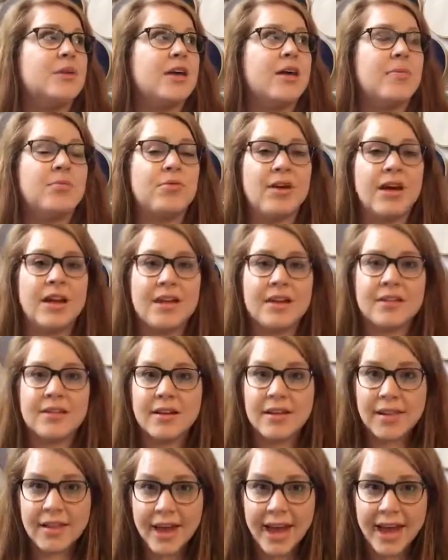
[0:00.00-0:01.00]
We upgraded
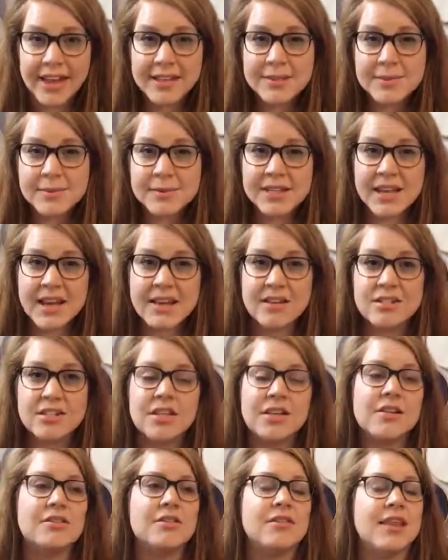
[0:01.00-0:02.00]
the clasps
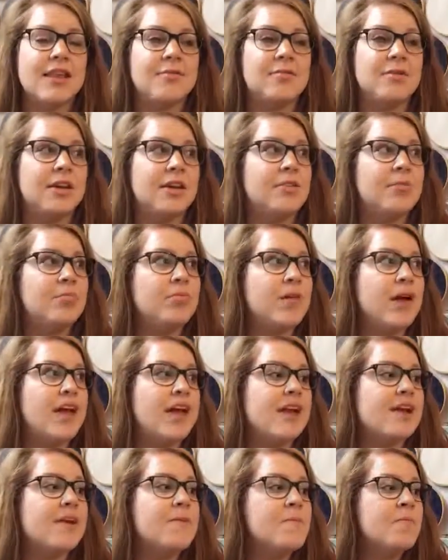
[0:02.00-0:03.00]
last year so they wouldn't
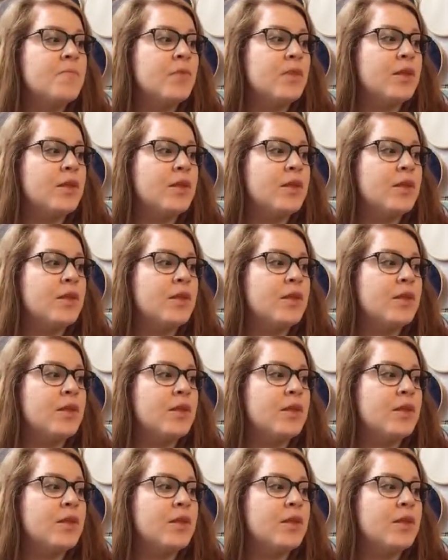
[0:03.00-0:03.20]
break.